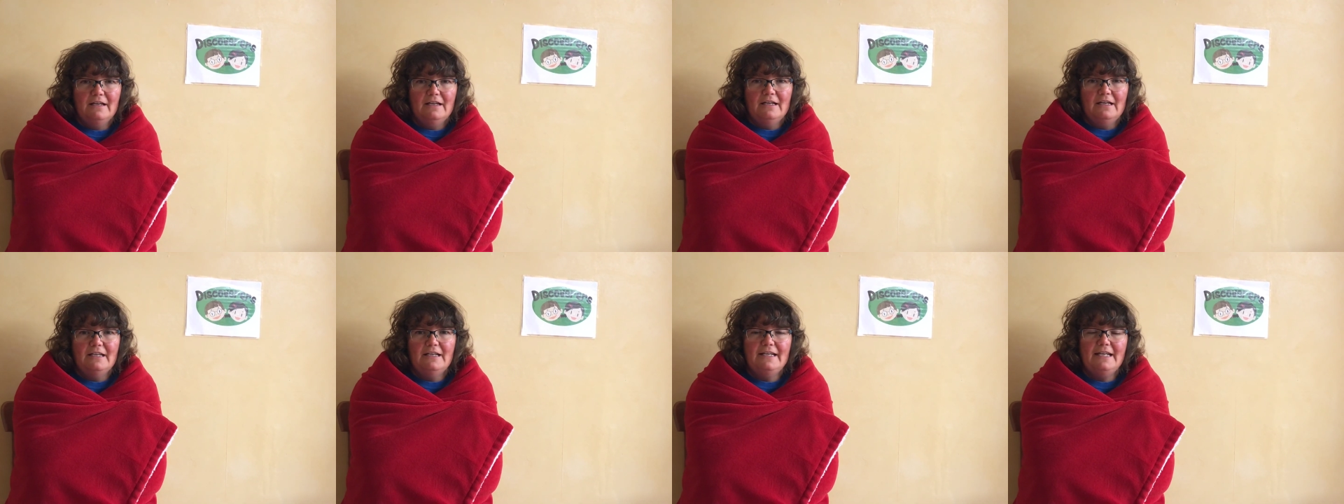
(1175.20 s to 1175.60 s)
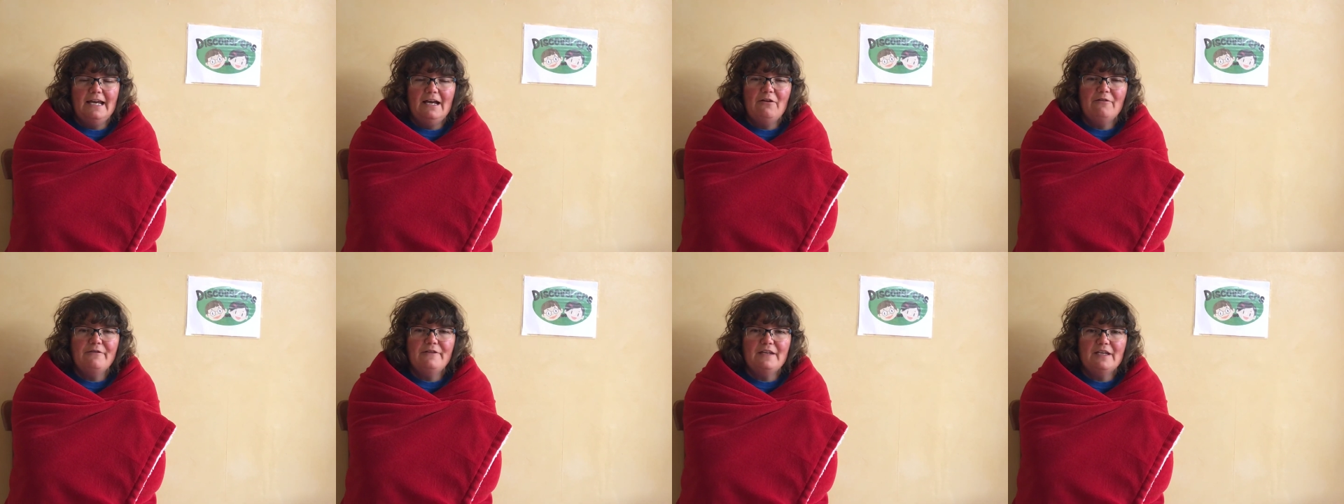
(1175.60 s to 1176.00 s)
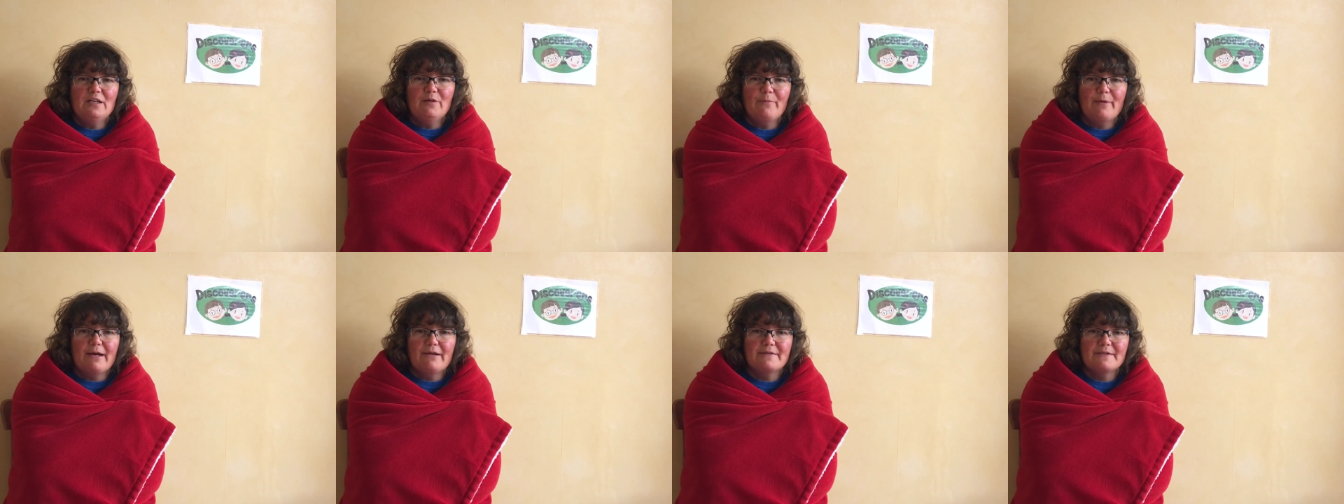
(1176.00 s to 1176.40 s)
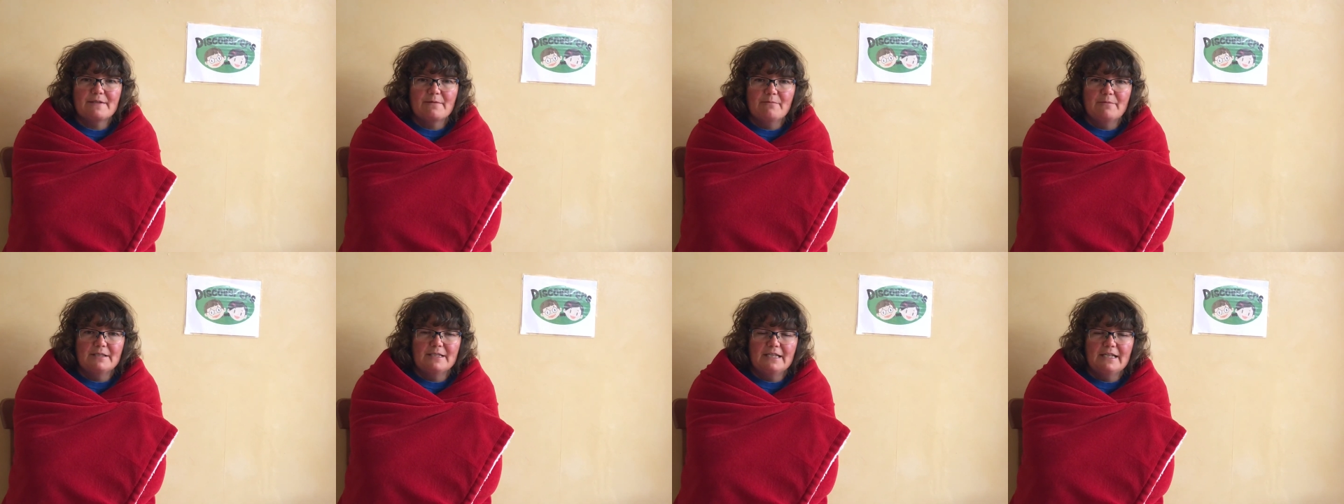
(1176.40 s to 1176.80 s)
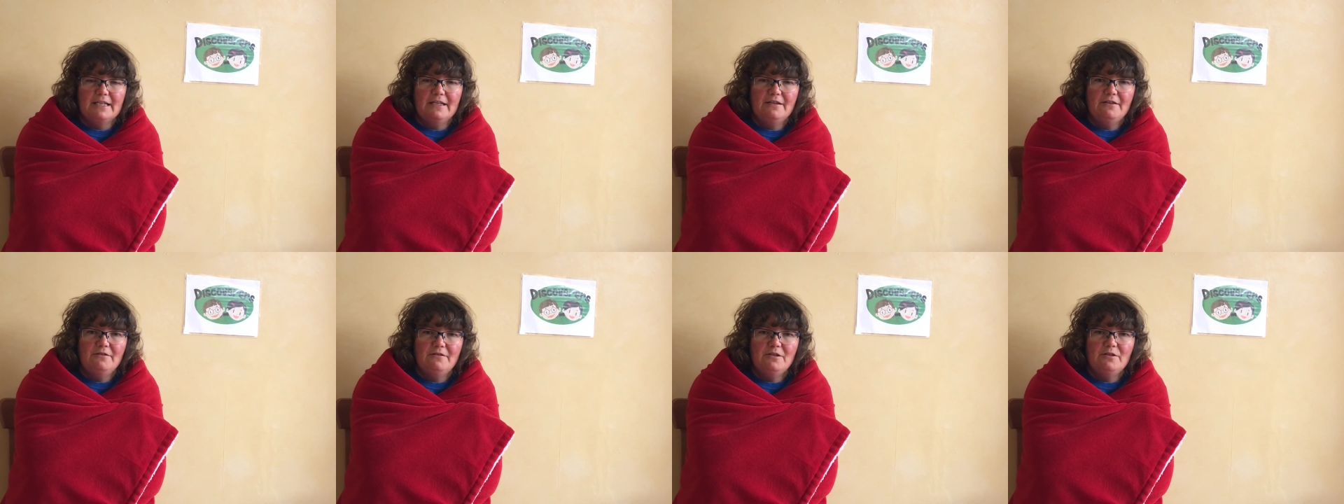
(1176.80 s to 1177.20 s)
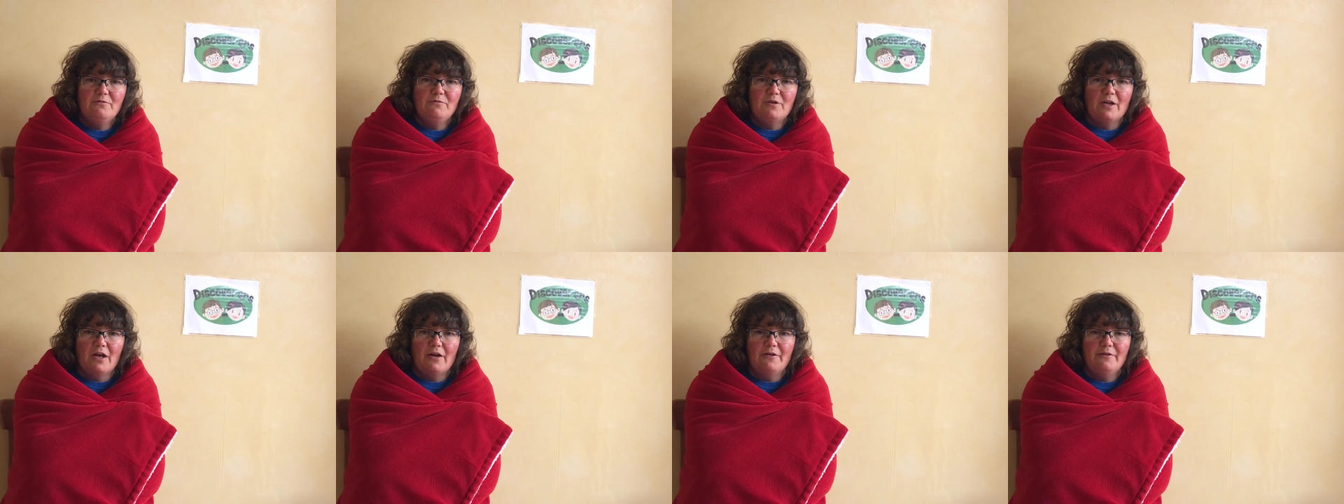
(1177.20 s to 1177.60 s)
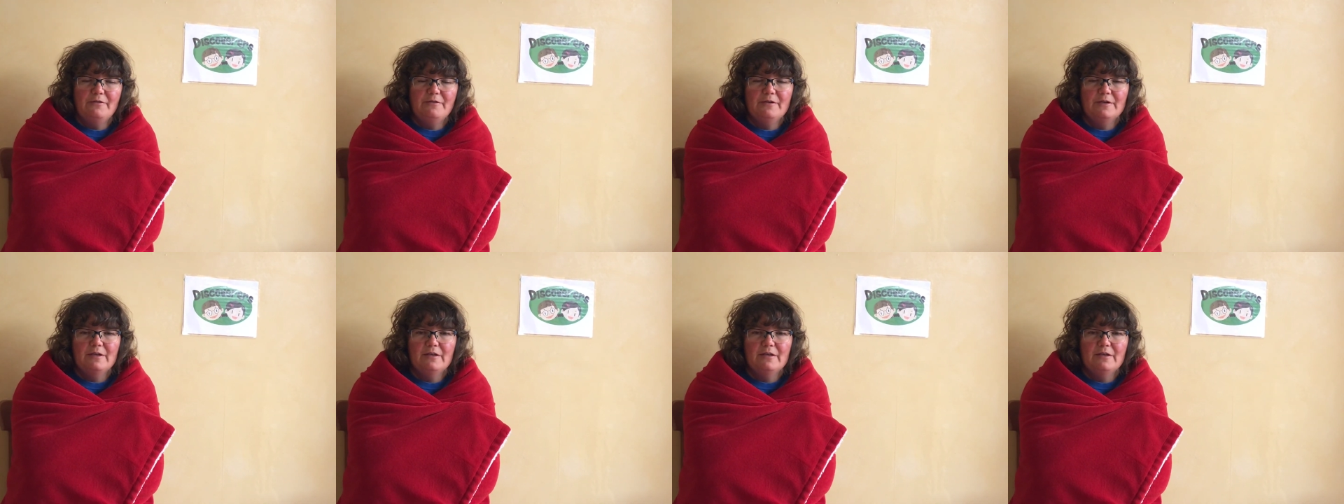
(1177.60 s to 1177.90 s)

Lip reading: And now think about somebody who you know